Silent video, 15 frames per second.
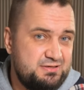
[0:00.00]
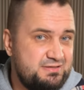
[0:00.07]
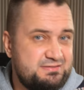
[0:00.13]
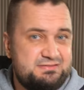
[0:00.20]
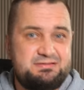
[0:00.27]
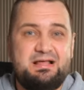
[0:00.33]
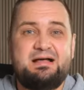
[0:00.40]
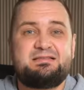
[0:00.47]

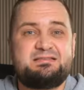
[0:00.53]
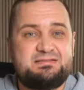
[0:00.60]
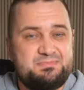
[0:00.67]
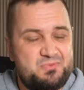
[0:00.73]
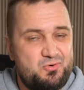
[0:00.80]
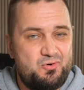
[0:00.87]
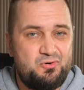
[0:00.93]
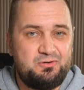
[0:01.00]
it's not
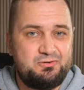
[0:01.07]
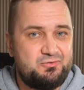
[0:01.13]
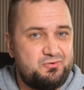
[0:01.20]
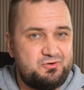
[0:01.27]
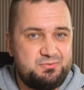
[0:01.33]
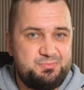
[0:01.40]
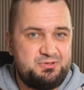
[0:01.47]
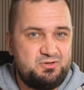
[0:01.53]
small
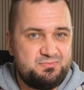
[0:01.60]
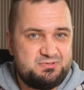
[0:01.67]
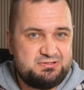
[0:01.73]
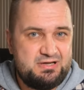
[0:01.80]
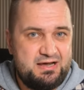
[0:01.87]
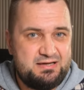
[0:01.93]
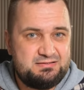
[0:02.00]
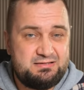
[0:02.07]
or
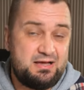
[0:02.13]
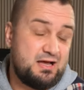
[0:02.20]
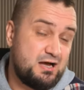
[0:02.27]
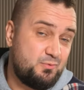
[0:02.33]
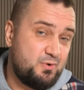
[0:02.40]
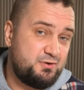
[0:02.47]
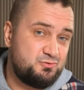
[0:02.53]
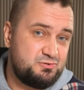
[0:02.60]
medium-sized,
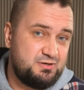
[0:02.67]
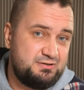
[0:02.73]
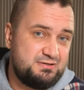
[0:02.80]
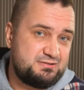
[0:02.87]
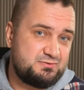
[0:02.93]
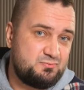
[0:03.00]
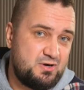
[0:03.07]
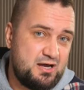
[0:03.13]
how I usually
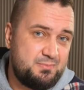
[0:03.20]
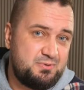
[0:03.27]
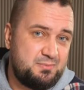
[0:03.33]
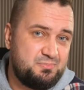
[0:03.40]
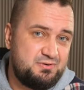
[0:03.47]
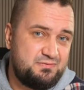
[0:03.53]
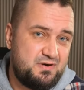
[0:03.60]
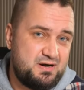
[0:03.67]
describe
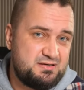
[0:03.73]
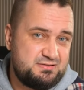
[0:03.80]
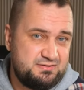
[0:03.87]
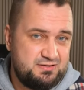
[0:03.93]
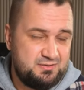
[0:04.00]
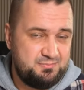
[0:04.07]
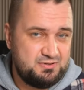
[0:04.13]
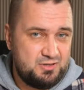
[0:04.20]
amplifiers
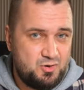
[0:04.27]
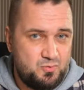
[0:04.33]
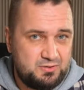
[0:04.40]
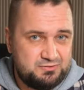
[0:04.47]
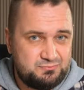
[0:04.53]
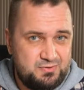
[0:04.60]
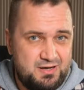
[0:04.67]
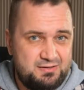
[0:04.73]
sitting below
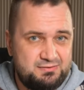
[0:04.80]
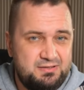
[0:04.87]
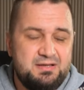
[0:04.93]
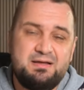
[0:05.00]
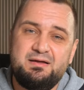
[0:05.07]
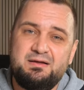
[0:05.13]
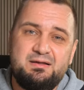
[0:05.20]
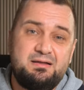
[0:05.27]
one grand.
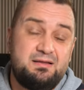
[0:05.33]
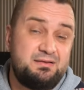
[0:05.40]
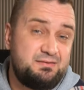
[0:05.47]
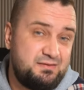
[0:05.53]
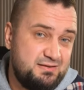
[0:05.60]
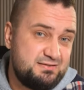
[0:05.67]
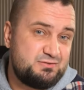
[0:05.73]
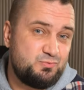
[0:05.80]

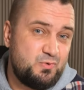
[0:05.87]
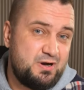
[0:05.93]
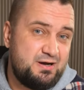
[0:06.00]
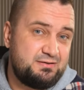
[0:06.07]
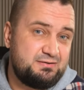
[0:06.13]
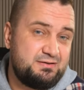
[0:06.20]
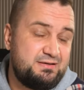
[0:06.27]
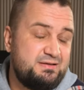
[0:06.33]
This
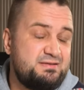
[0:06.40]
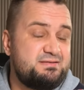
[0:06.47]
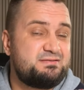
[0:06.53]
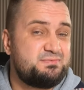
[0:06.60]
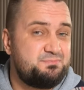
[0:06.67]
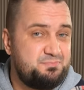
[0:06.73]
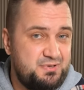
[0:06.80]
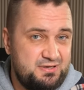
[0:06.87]
one is
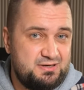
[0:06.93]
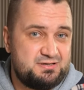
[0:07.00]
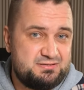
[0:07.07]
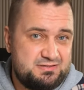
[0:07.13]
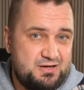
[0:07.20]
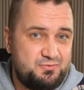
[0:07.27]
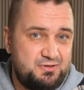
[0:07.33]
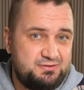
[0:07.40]
bigger
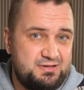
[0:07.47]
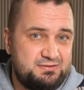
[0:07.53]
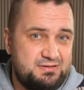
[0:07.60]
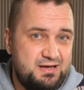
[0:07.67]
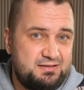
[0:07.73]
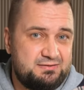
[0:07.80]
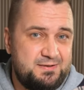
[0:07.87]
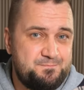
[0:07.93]
sounding than
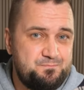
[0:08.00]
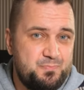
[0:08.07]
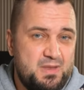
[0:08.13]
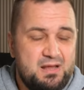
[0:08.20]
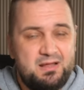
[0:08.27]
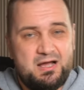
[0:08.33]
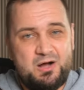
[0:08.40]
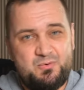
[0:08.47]
that.
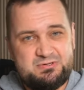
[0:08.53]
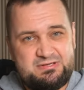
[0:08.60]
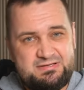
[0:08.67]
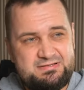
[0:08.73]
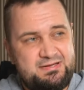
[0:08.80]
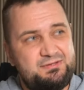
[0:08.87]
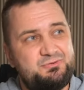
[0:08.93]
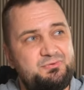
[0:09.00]
I was
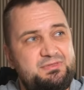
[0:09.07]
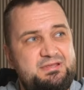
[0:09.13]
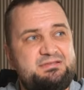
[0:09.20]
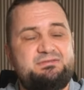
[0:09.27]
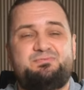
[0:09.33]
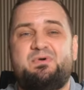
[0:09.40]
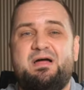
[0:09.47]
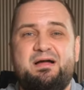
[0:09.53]
listening to
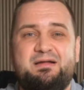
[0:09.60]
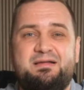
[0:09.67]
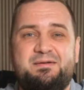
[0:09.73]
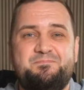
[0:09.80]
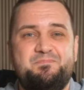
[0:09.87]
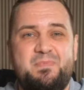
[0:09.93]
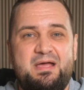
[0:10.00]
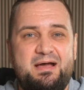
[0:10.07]
this track,
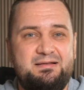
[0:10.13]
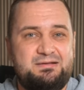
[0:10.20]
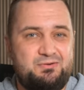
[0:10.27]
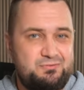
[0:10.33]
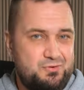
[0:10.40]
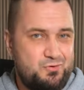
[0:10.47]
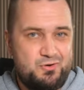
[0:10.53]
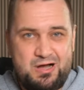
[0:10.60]
I
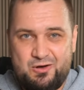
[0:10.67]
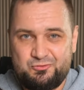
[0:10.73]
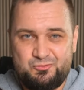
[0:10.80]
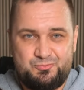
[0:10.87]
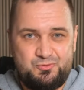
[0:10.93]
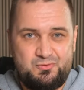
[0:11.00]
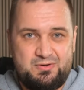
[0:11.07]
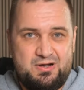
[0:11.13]
don't know how to
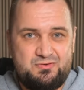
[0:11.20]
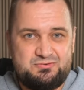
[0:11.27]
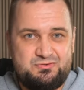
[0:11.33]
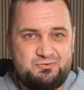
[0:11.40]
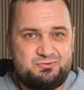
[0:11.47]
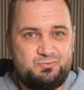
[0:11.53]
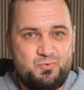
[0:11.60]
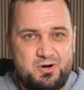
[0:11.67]
pronounce
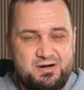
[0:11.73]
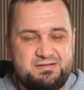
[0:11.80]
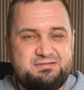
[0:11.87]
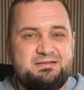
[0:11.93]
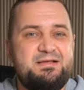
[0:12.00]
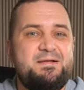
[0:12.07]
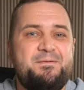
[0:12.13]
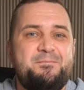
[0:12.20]
those words,